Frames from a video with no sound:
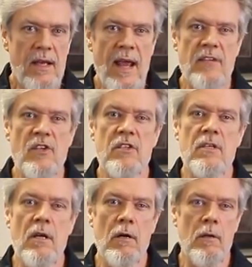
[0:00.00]
it has a
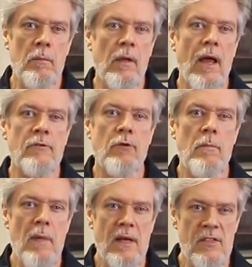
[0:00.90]
terrible and
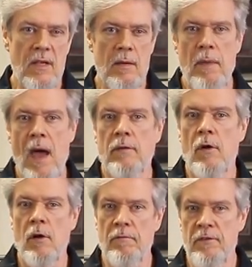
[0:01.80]
tremendous impact
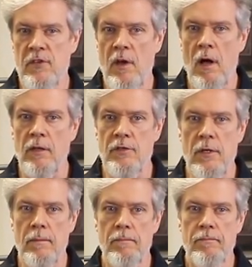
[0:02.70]
on our physiology.